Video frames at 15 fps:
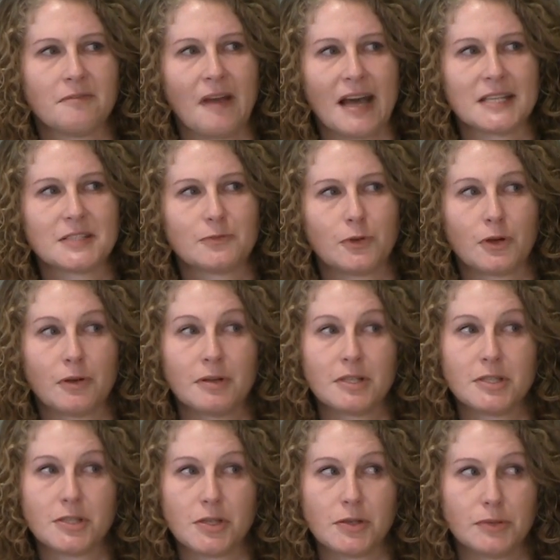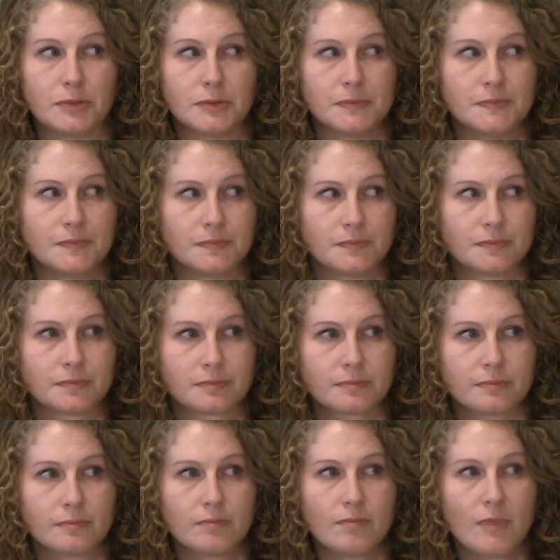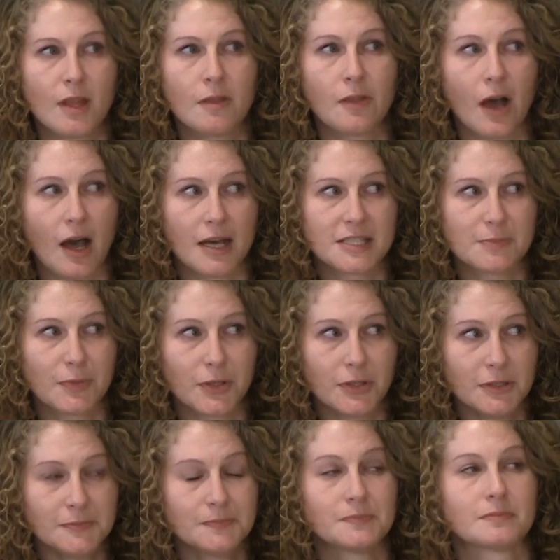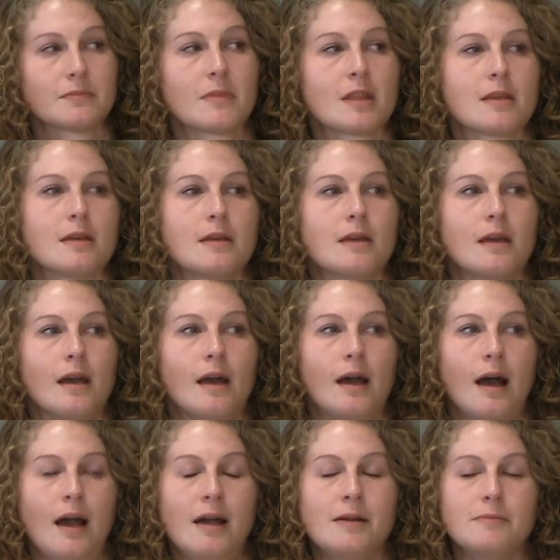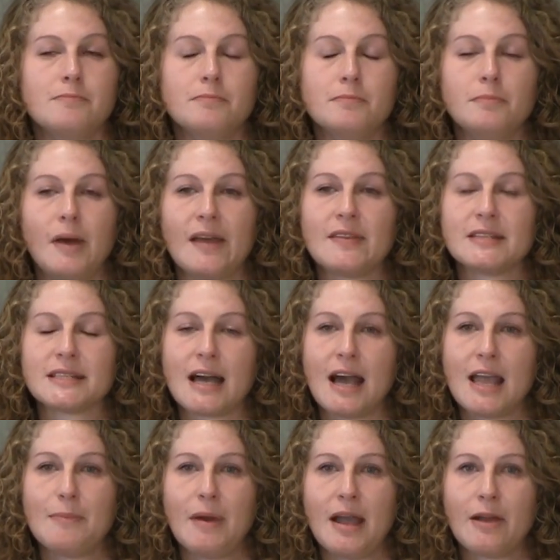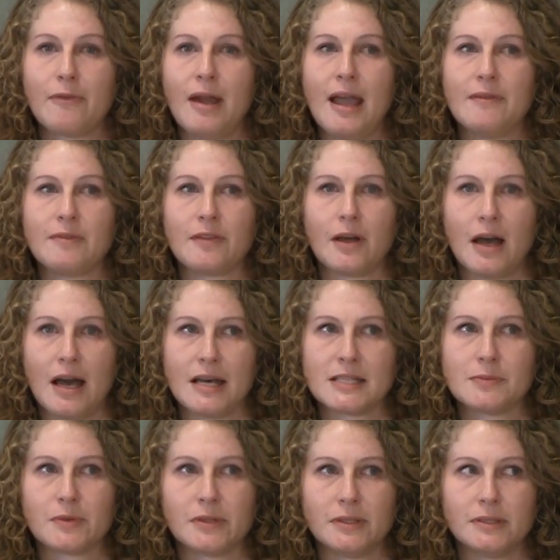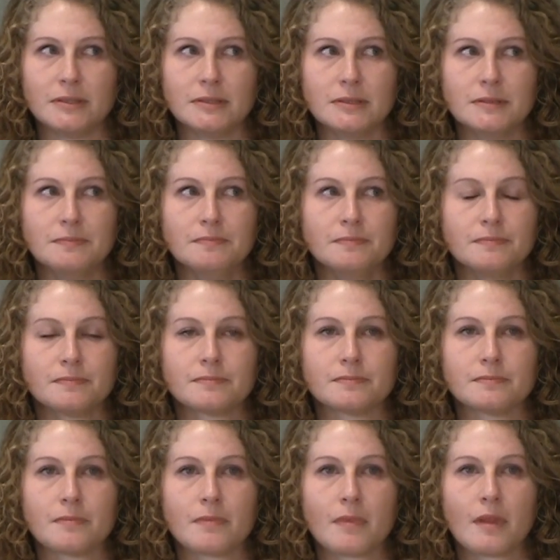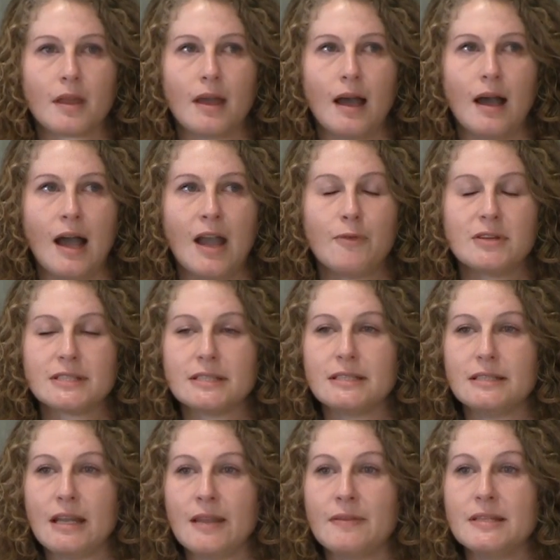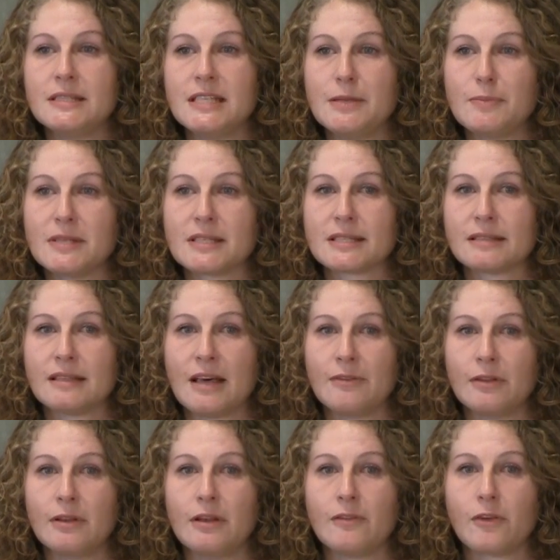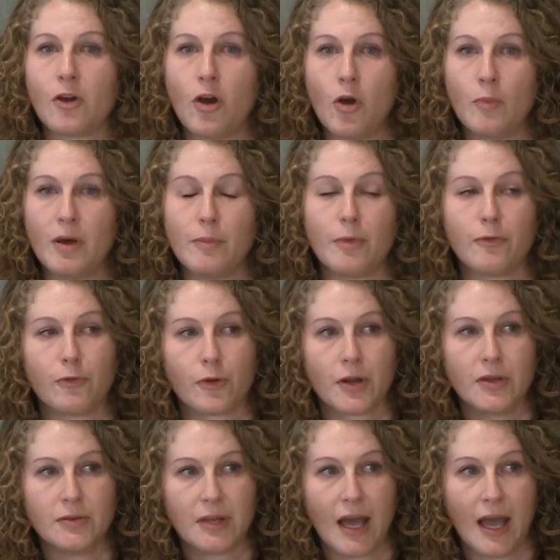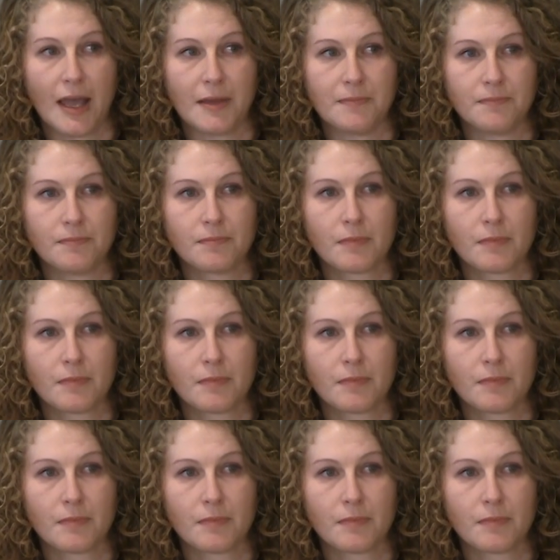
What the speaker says: fast forward to the hospital. By the time I arrived at the hospital, I was in the deepest level of coma before you die.